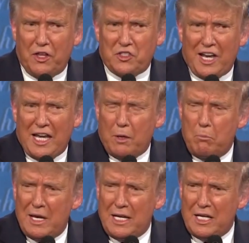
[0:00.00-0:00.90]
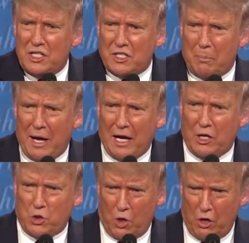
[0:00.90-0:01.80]
they're sending millions of
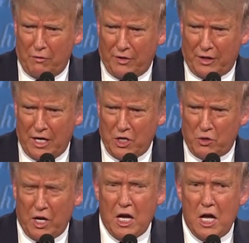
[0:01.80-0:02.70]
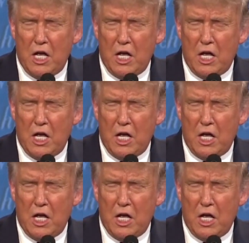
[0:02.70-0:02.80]
ballots all over the country.